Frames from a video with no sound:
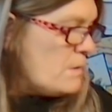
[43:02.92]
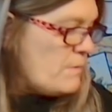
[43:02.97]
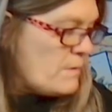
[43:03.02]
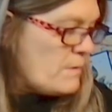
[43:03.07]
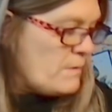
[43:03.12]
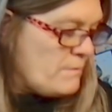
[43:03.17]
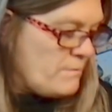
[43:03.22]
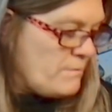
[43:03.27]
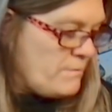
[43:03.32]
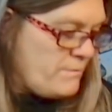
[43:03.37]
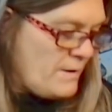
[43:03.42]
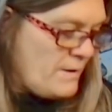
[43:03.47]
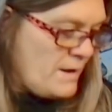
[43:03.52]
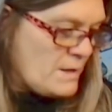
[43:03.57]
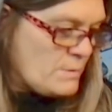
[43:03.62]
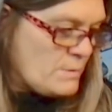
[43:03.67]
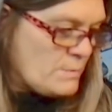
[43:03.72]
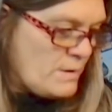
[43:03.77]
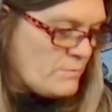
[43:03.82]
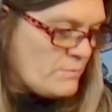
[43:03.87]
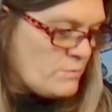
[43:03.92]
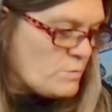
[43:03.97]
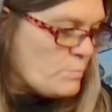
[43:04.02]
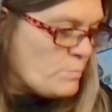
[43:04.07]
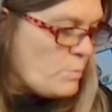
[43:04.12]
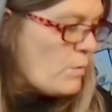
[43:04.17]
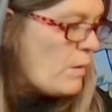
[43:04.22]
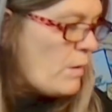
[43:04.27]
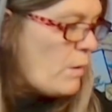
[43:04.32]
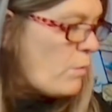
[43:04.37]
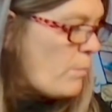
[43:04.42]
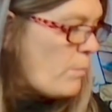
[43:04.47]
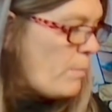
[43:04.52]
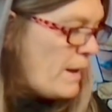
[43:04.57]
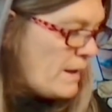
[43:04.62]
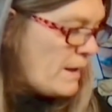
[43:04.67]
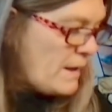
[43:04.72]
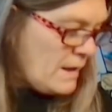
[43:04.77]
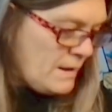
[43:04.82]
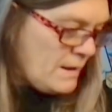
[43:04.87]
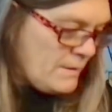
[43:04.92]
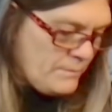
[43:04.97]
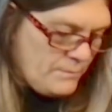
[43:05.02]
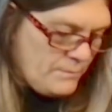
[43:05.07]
And find where I've just put that other packet.